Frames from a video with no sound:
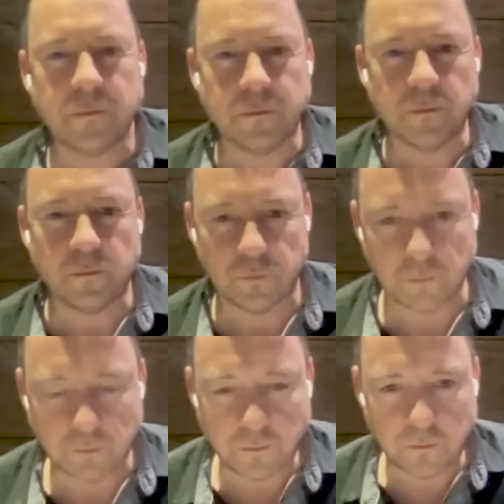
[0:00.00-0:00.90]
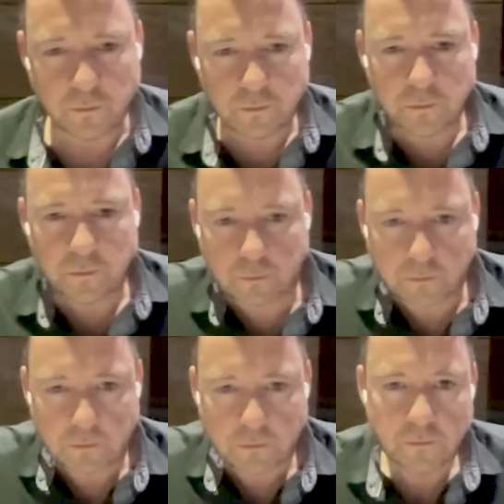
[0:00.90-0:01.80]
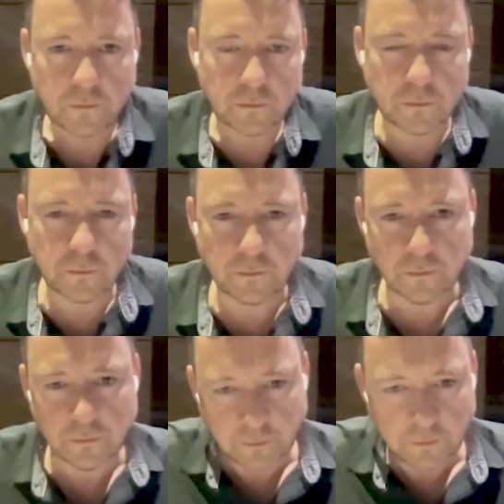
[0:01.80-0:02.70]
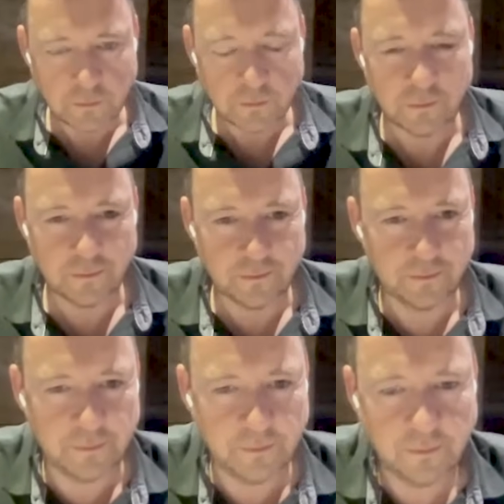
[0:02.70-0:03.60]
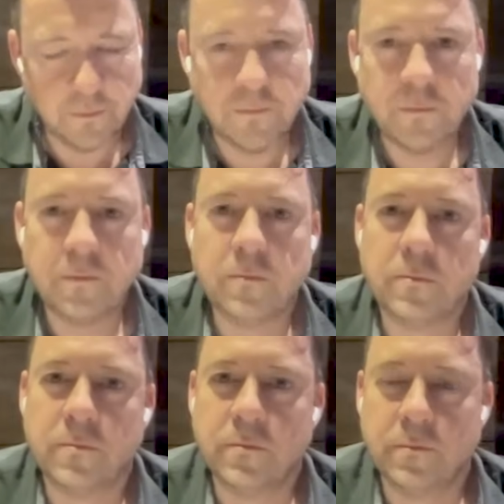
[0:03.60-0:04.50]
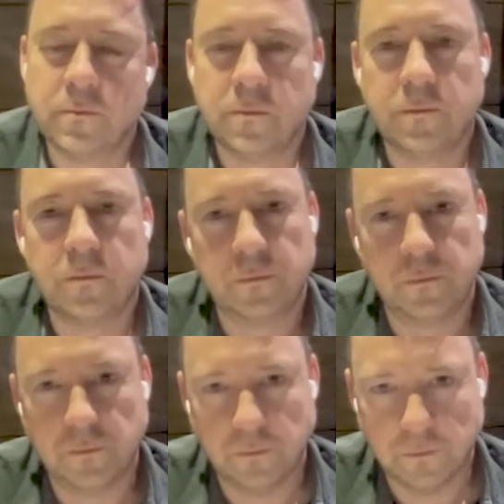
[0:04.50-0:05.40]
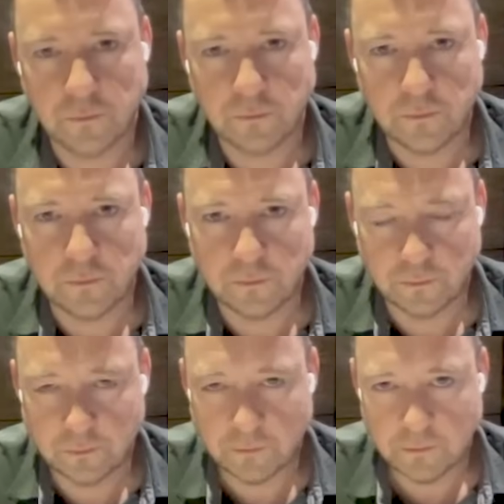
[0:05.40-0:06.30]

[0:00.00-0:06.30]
The person shown says nothing.